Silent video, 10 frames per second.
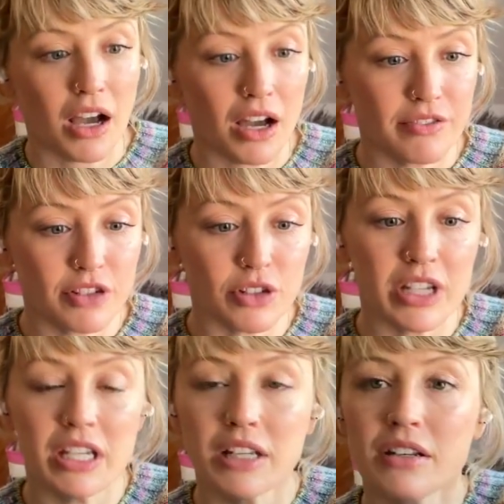of
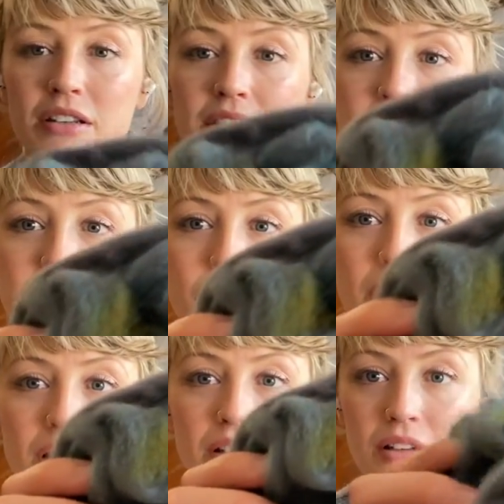green. There's
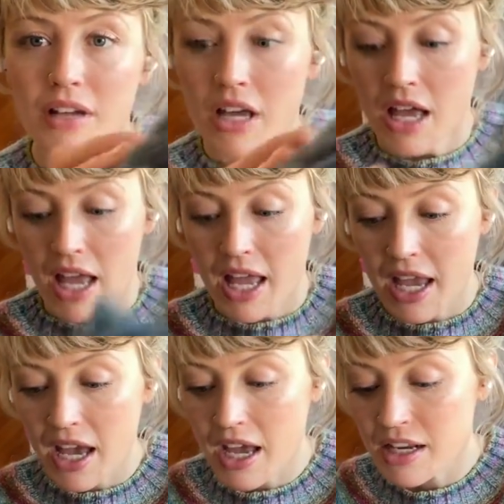one.
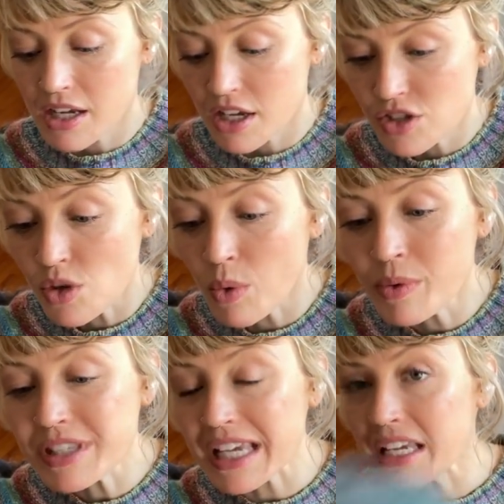And so what
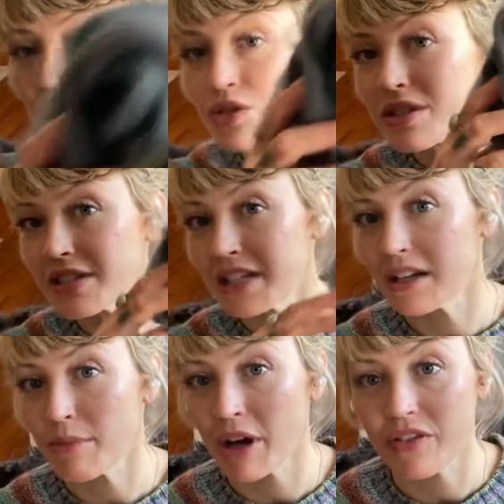was interesting
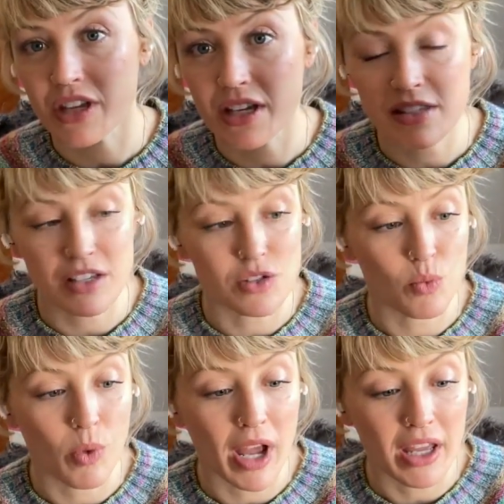about this is
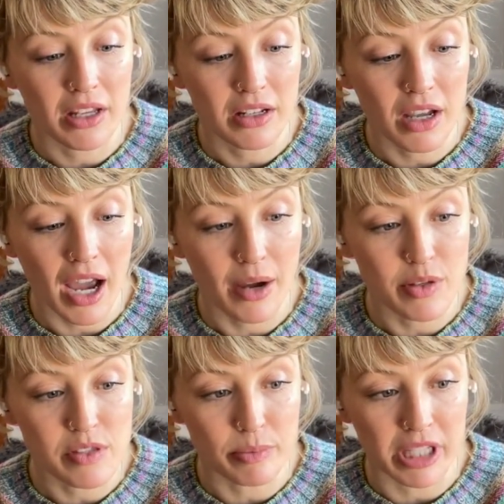when I was
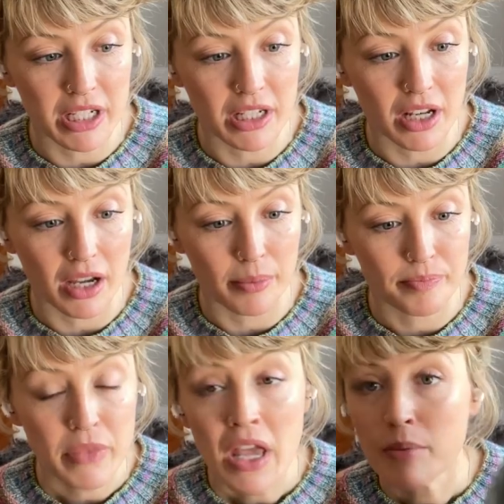splitting it up,
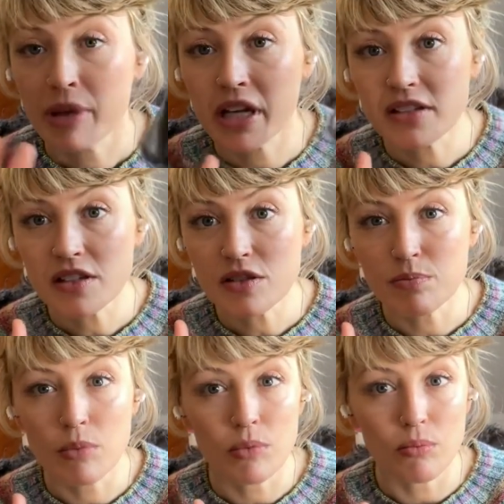because it's
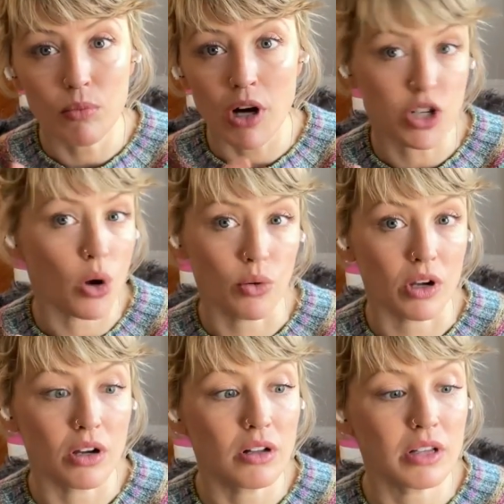a
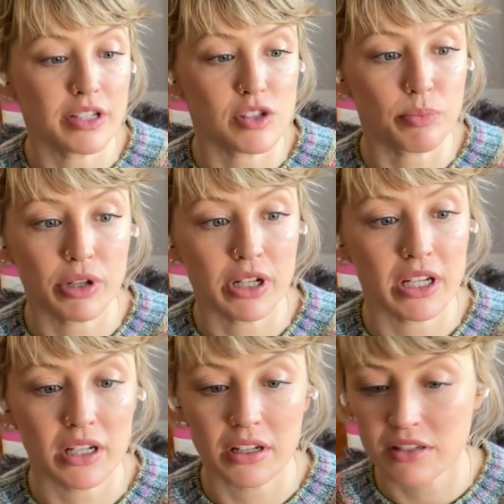tonal, it's
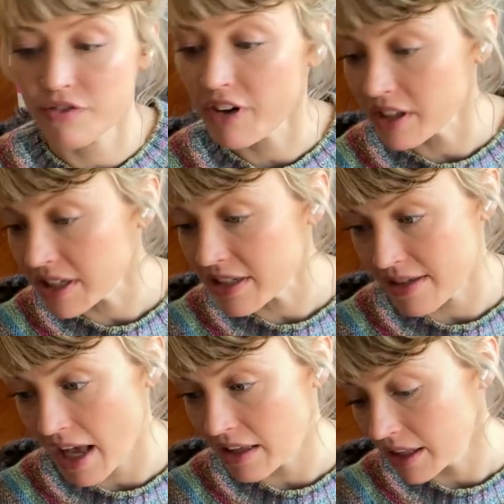pretty, it's fairly
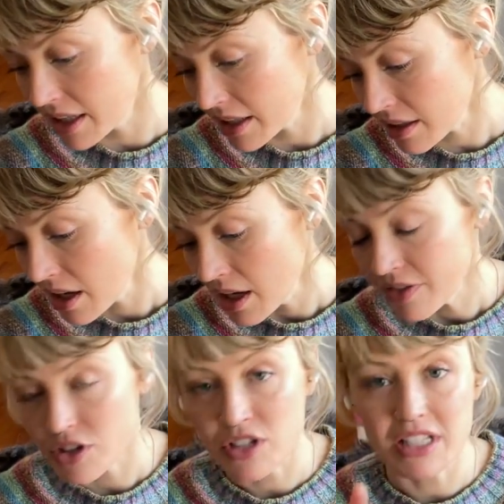solid.
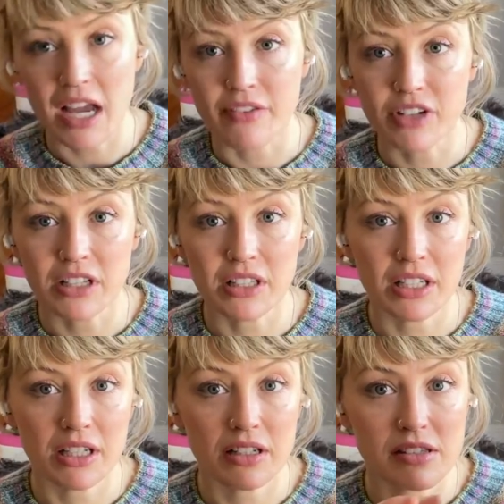There's
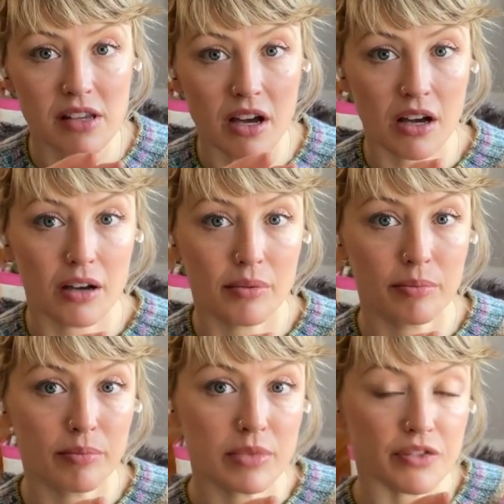definitely
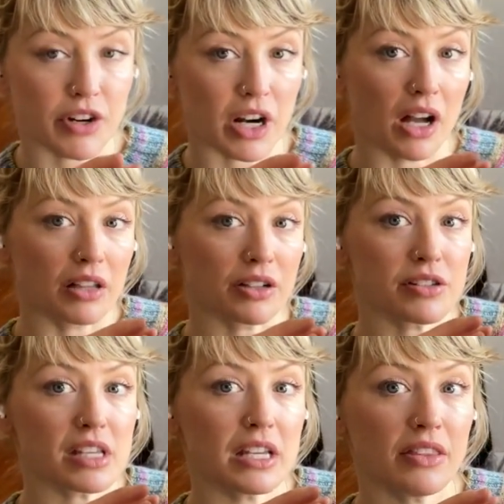some different colors
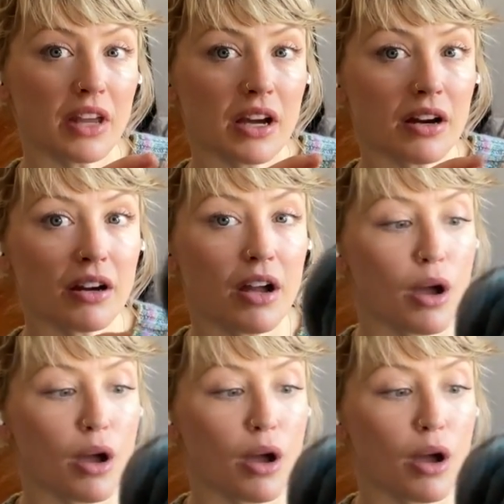in there,